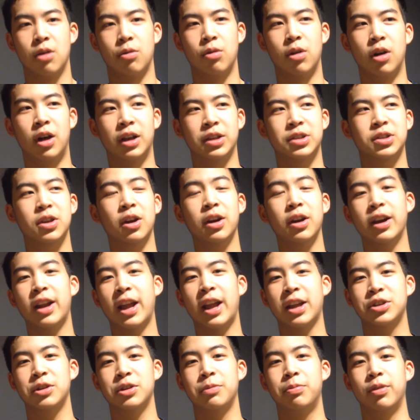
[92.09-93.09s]
Well, I started
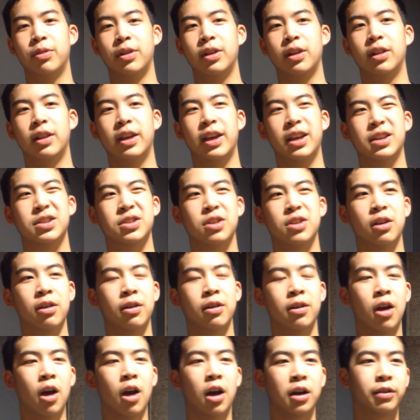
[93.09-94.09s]
actually pretty late. I
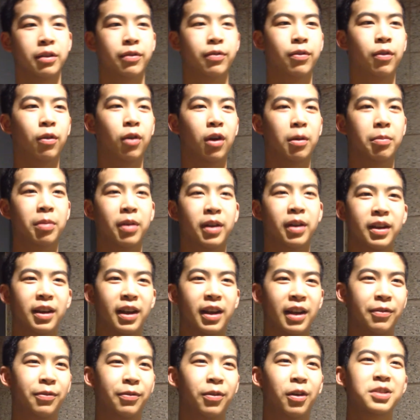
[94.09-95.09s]
started in hockey floor, but
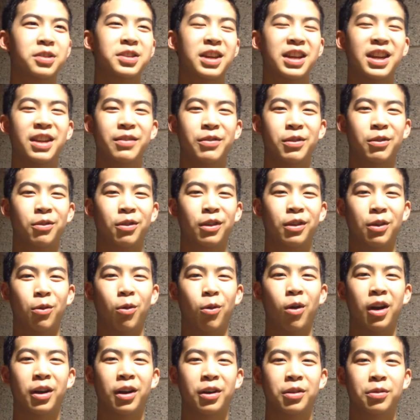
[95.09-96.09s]
at first I didn't even really
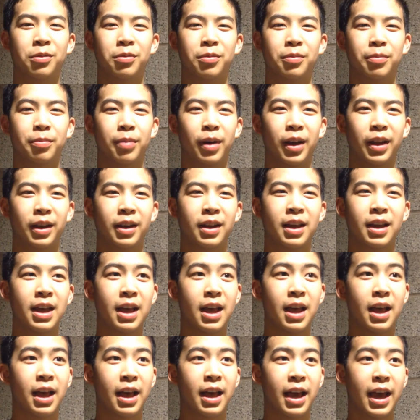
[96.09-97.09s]
want to. But
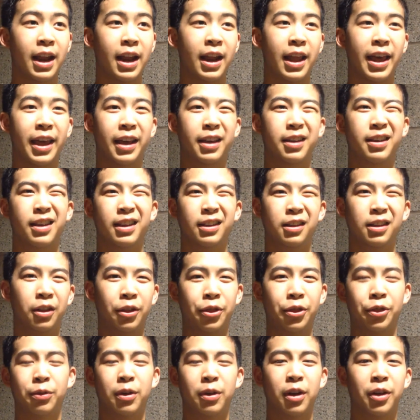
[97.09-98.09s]
at like a little
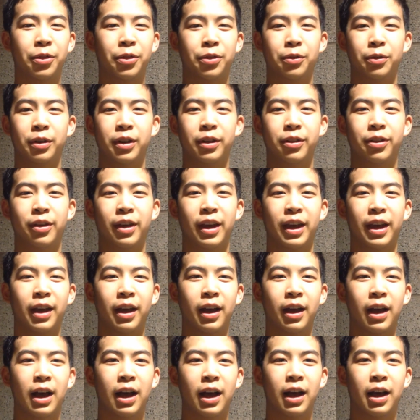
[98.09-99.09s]
three on three
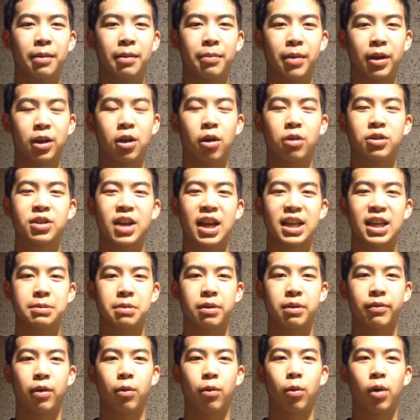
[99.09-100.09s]
thing, uh, my coach asked
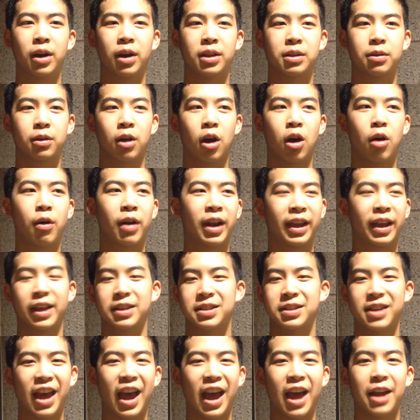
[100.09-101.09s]
me if I wanted to go, and I
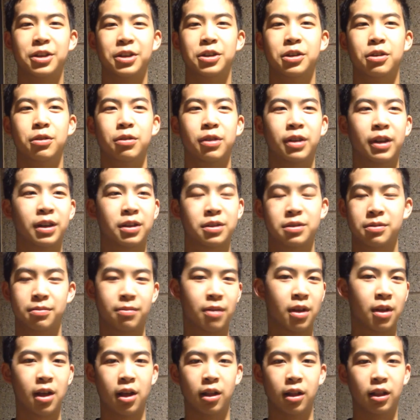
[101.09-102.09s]
guess I had to, and just
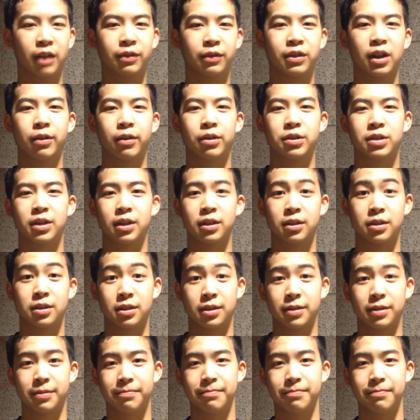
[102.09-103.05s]
loved it ever since.